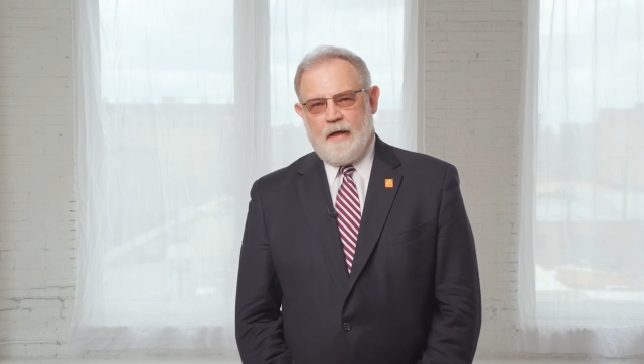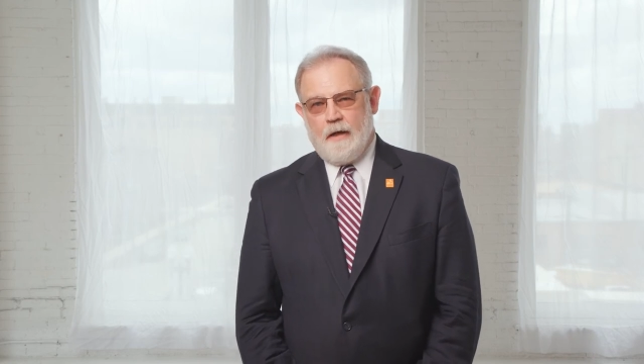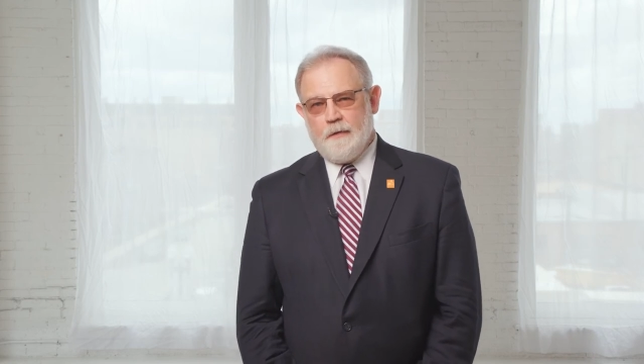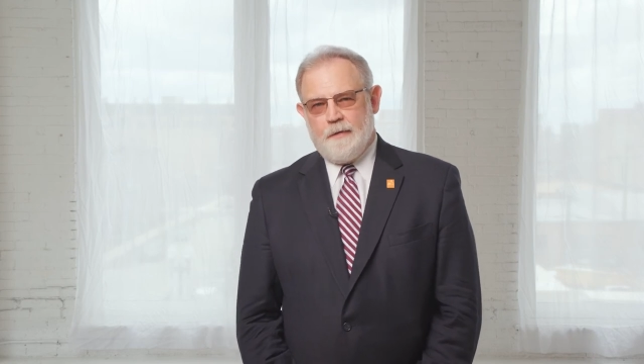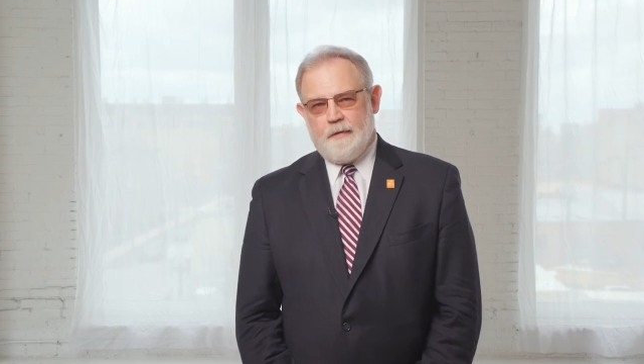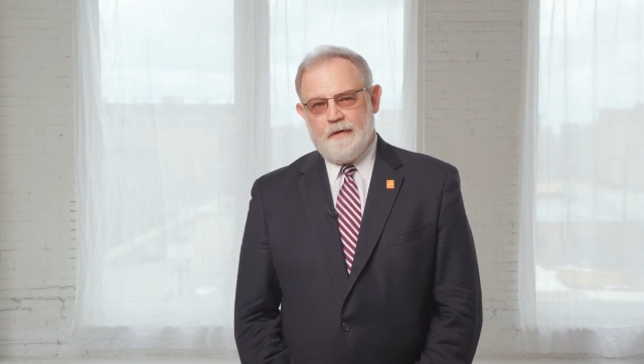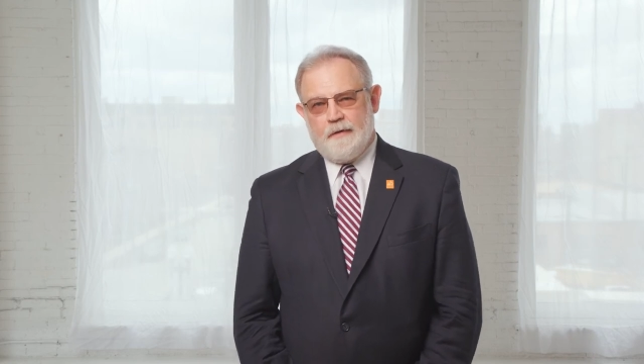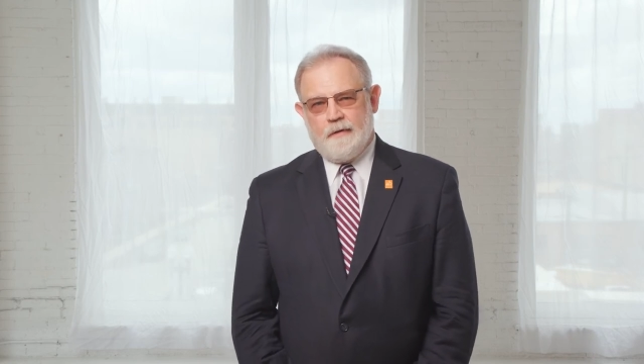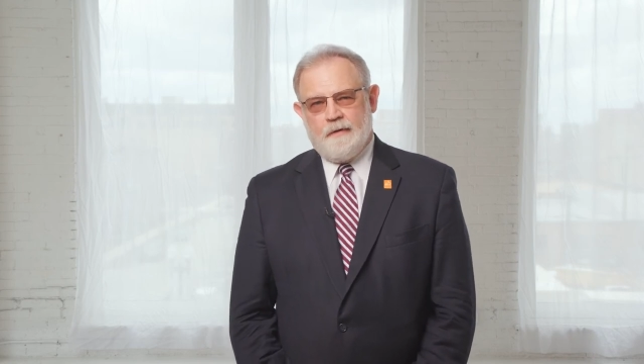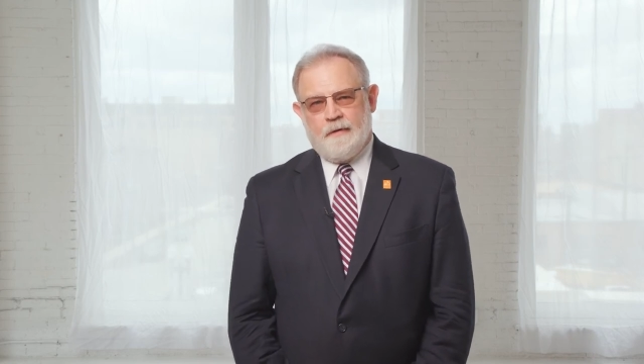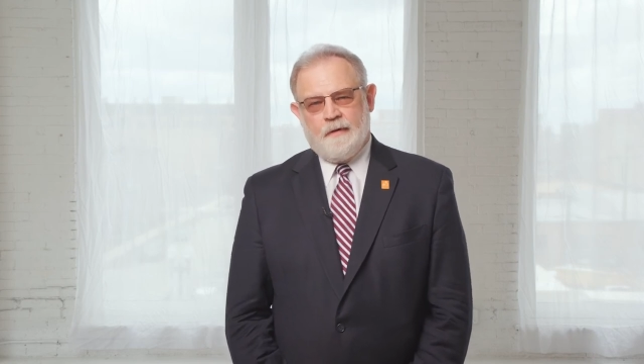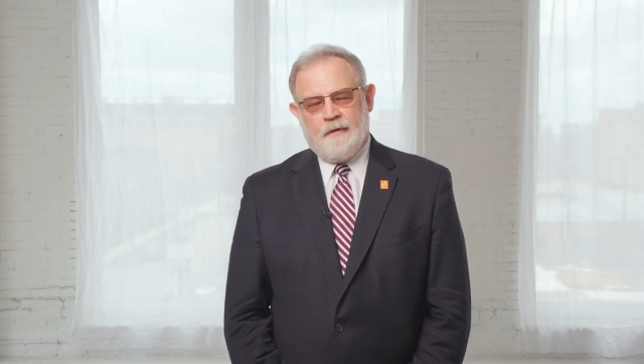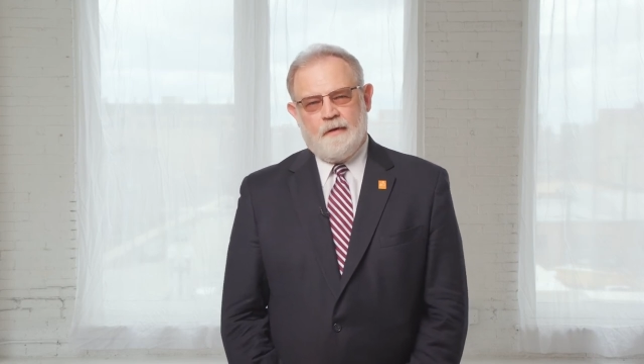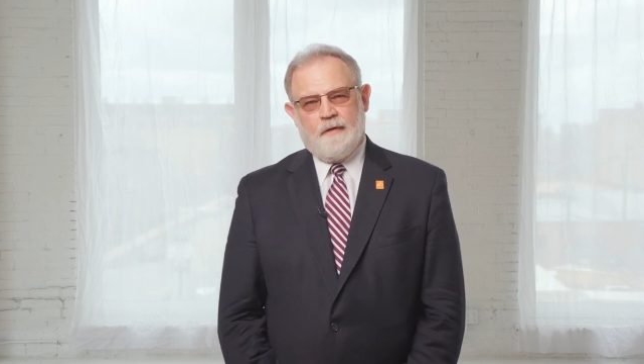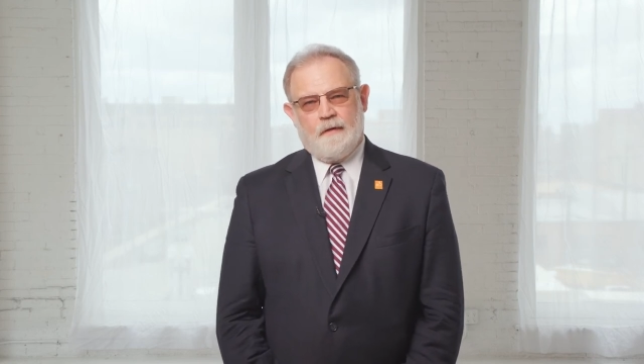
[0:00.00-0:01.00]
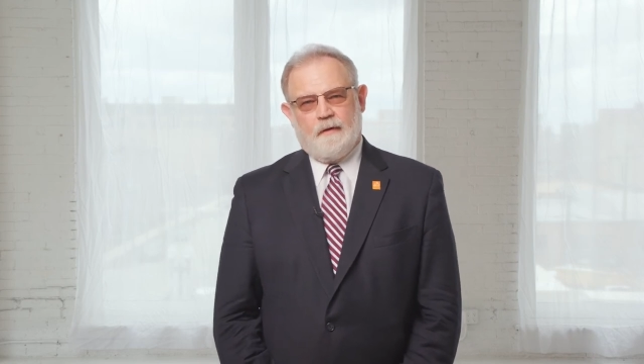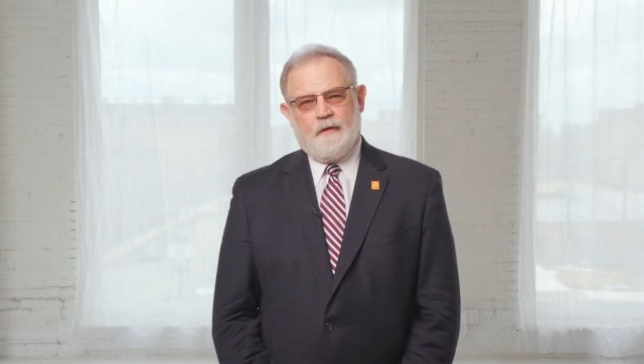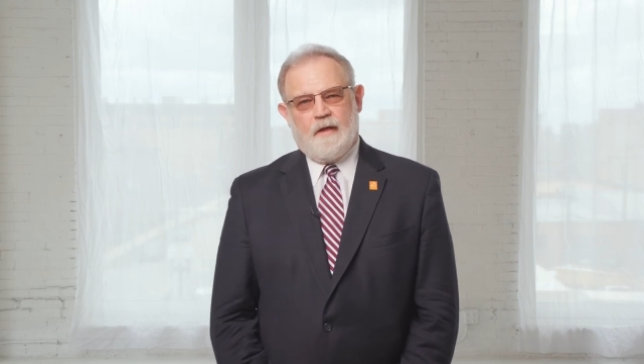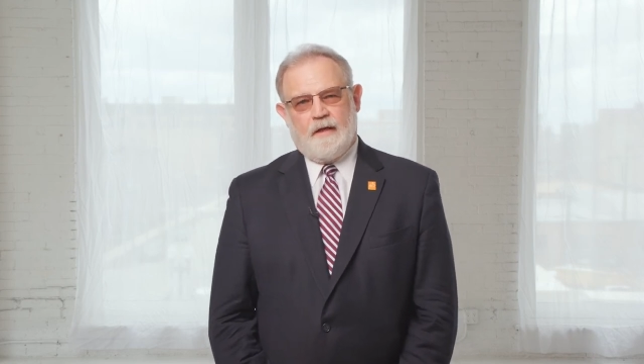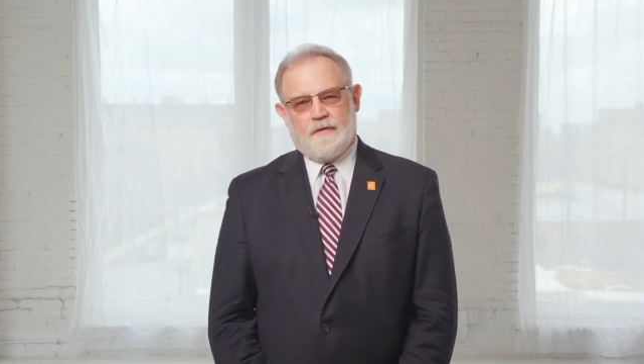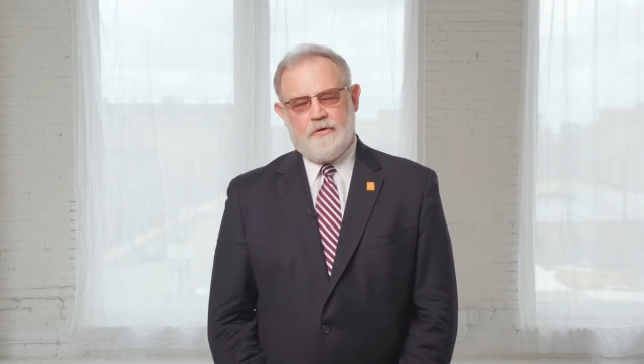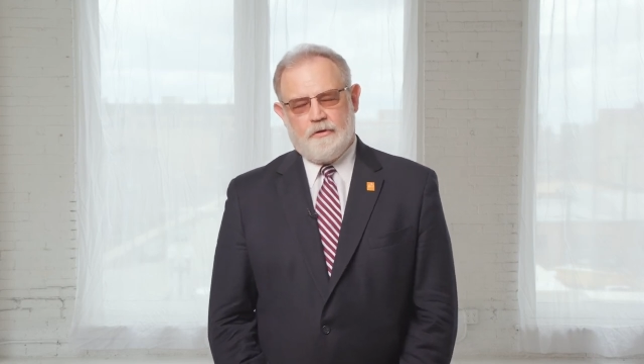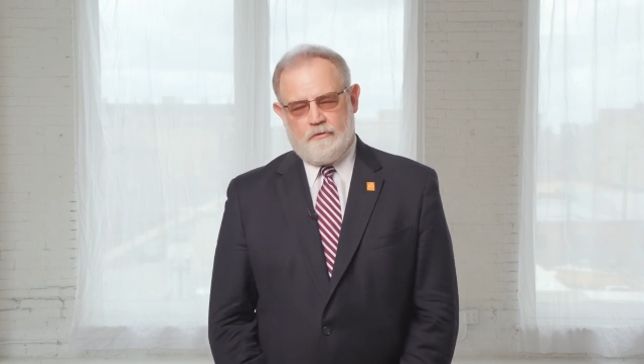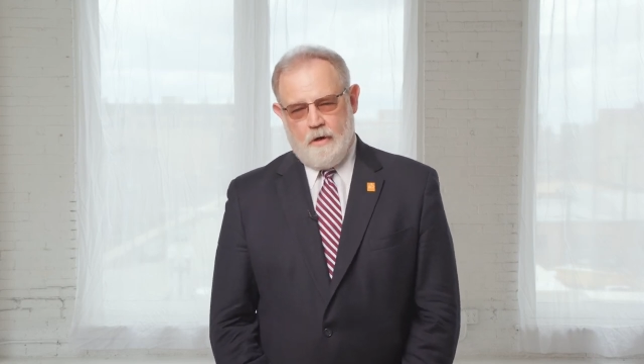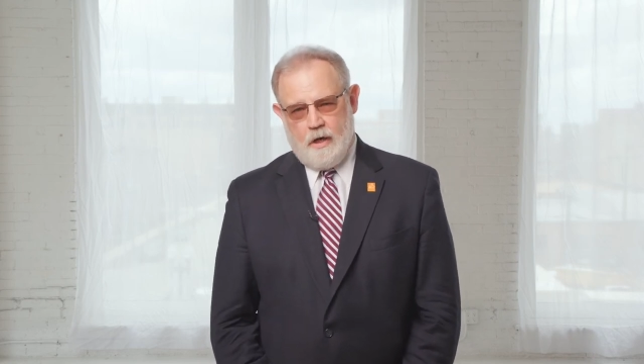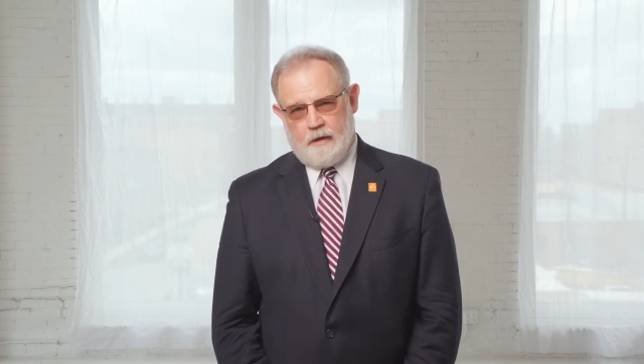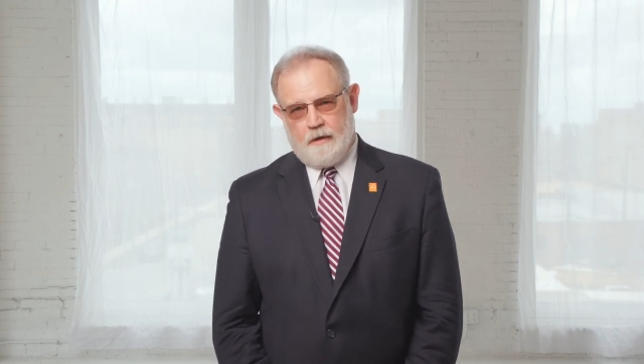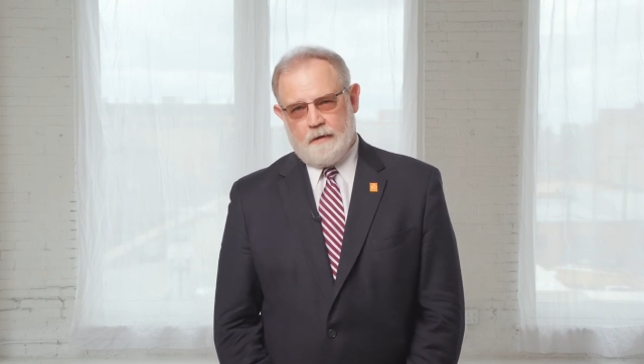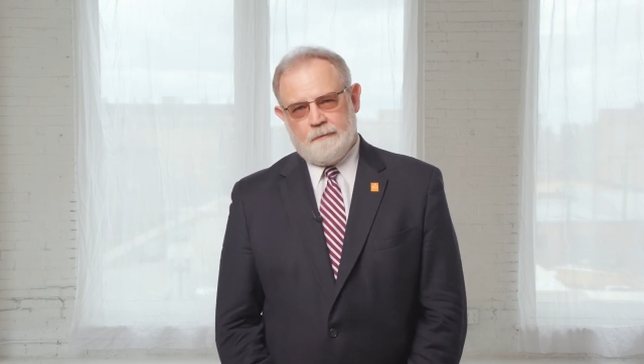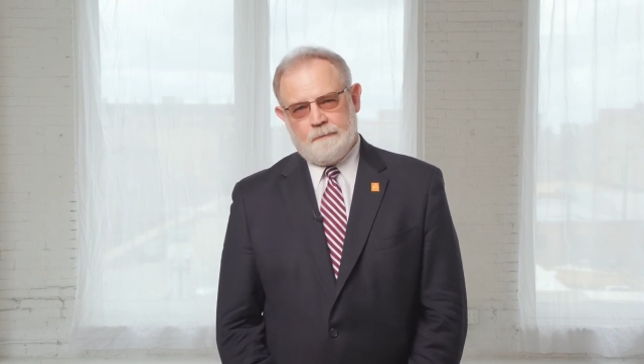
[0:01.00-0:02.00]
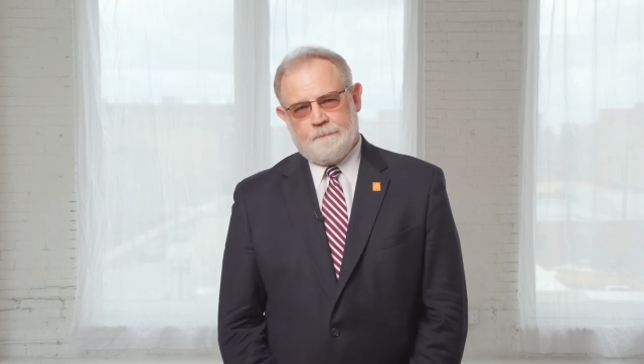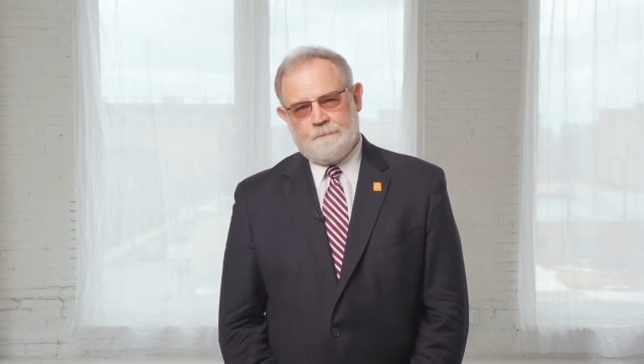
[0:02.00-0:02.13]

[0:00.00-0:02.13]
healthier and stronger